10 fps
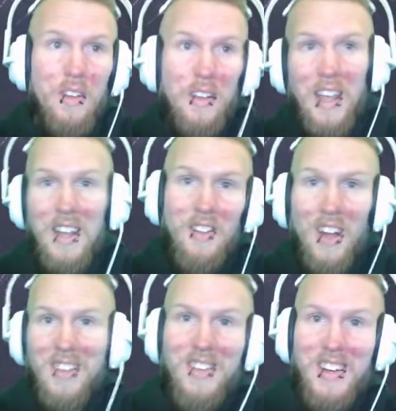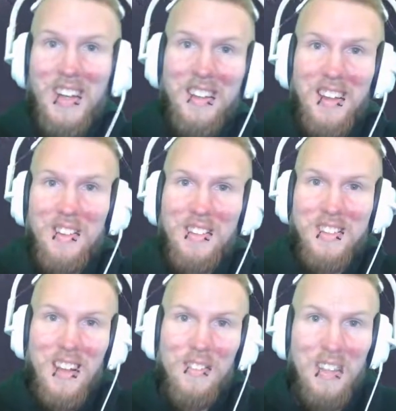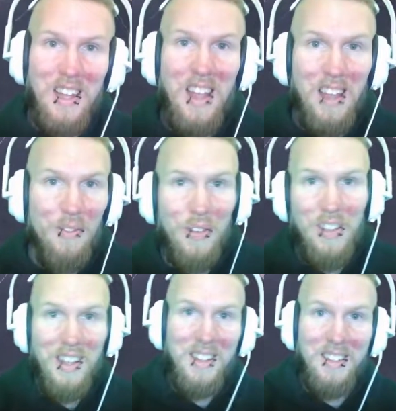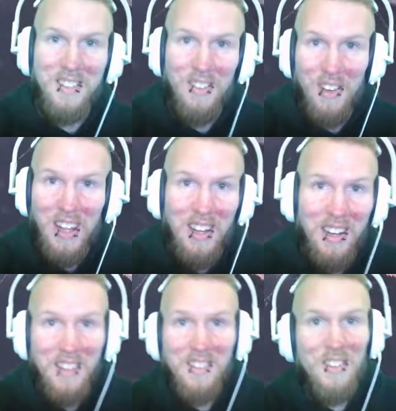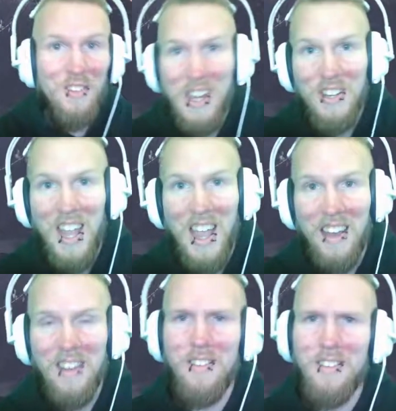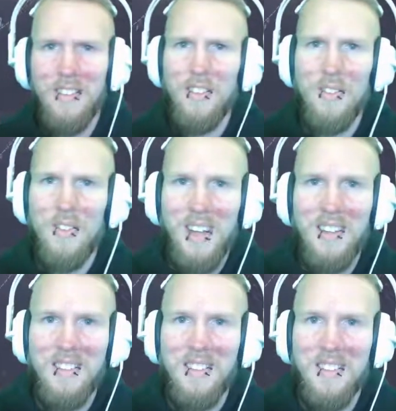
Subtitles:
indoctrinate ourselves that everything that's green is a trash can, right?